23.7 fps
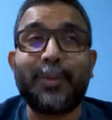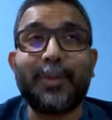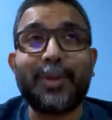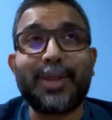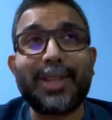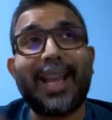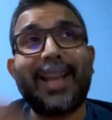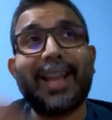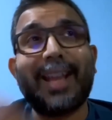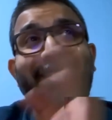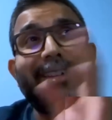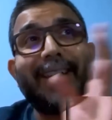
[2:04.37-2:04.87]

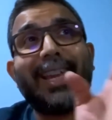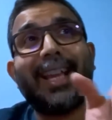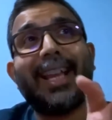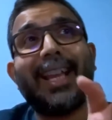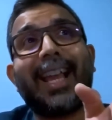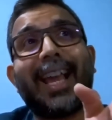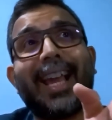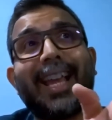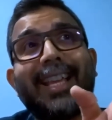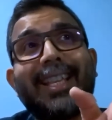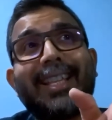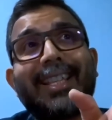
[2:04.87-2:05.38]
Because I
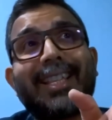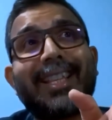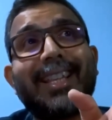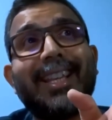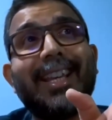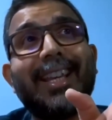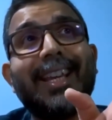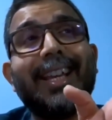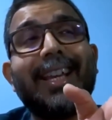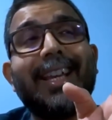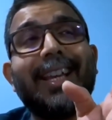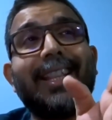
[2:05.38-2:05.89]
realized
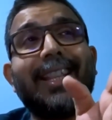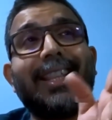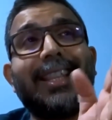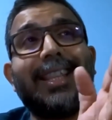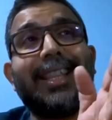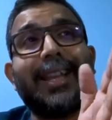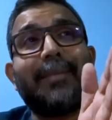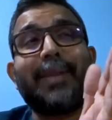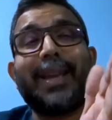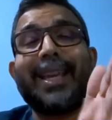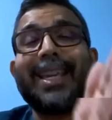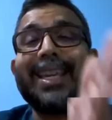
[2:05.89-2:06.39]

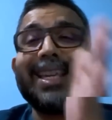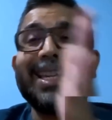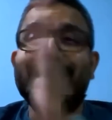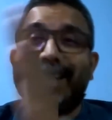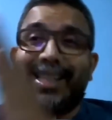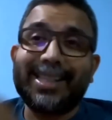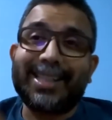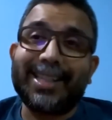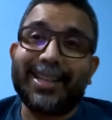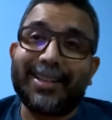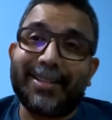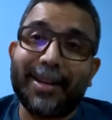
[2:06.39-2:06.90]
that my
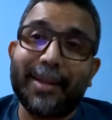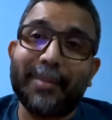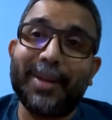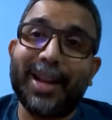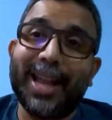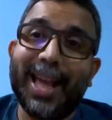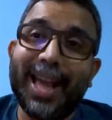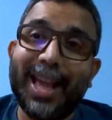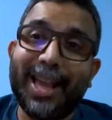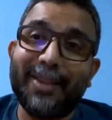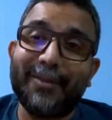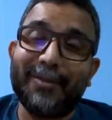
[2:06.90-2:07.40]
Instagram
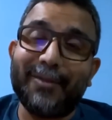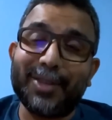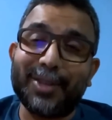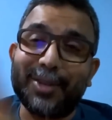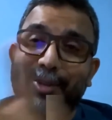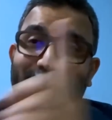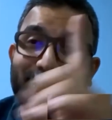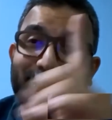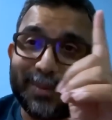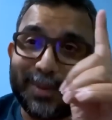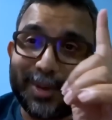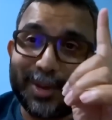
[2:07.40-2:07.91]
live is
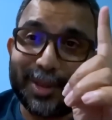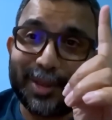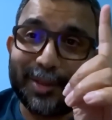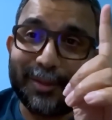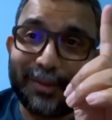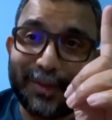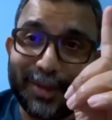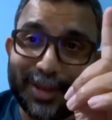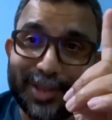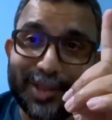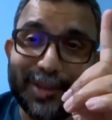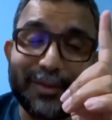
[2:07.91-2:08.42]
going to be on the
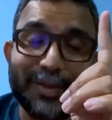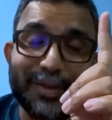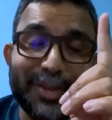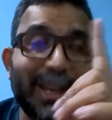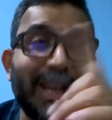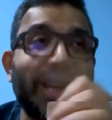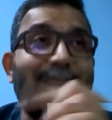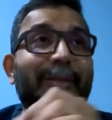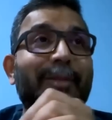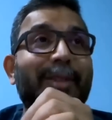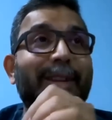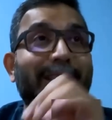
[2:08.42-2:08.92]
1st of
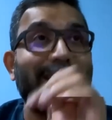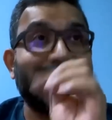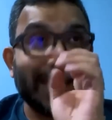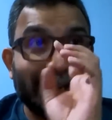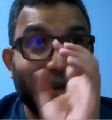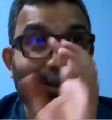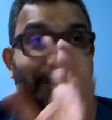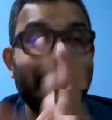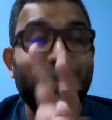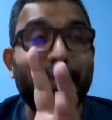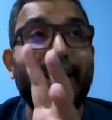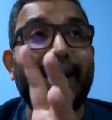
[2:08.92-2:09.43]
January.
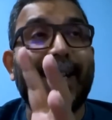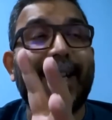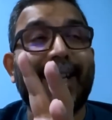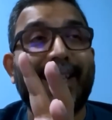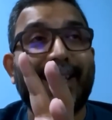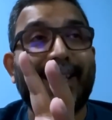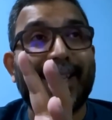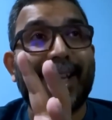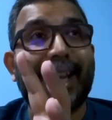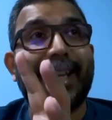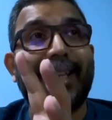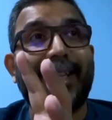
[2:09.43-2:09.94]
That will be an
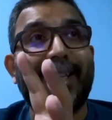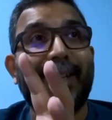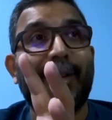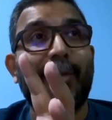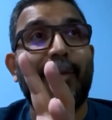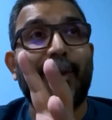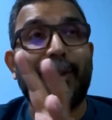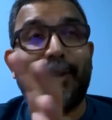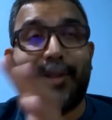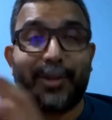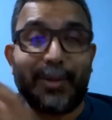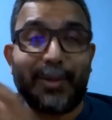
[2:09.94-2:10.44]
exciting
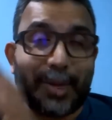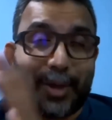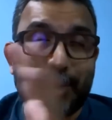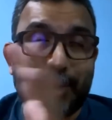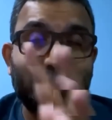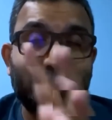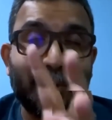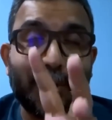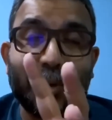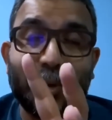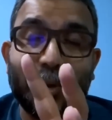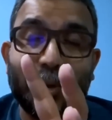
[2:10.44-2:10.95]
one. So make
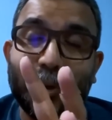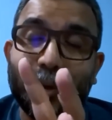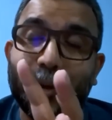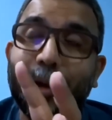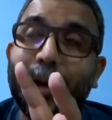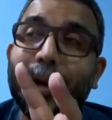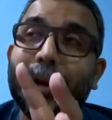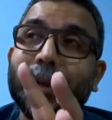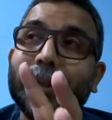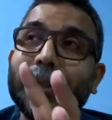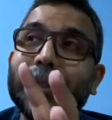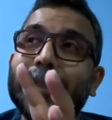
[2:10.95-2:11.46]
sure you log
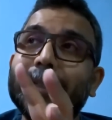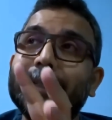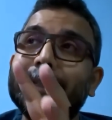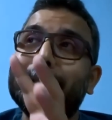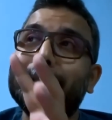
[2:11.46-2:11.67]
on.